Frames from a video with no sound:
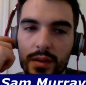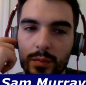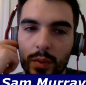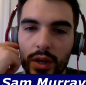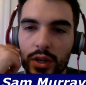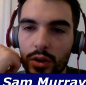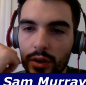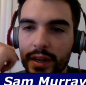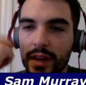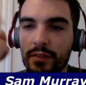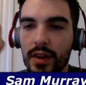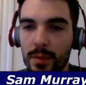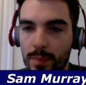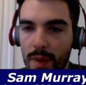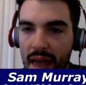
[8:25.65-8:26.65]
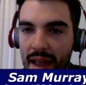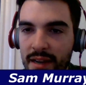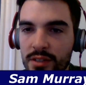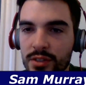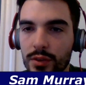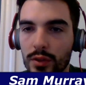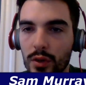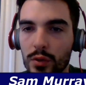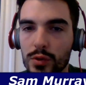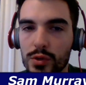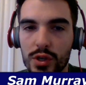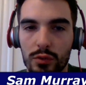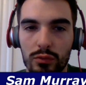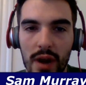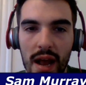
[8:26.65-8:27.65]
but you're giving back to those
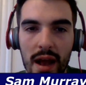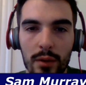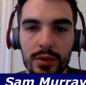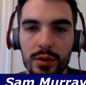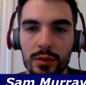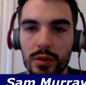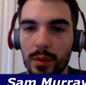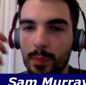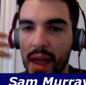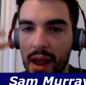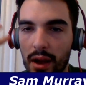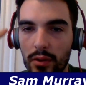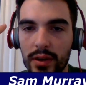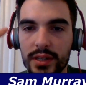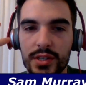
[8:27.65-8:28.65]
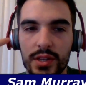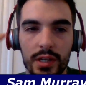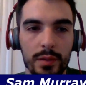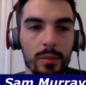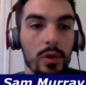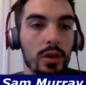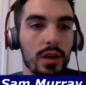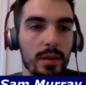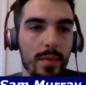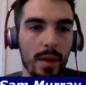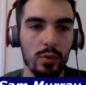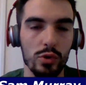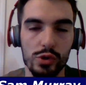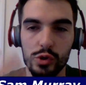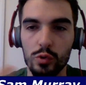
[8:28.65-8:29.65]
around you, the parents, the community
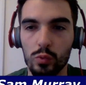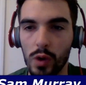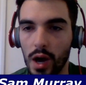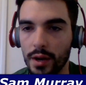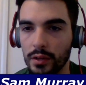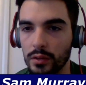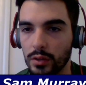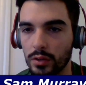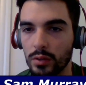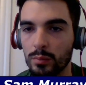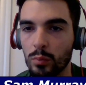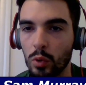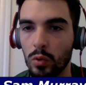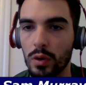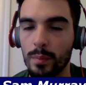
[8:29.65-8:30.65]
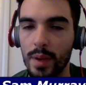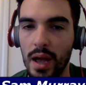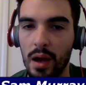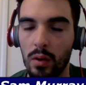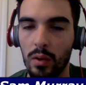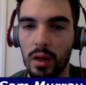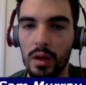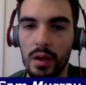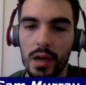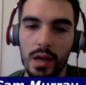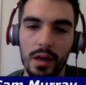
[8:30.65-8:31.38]
members who want to learn more about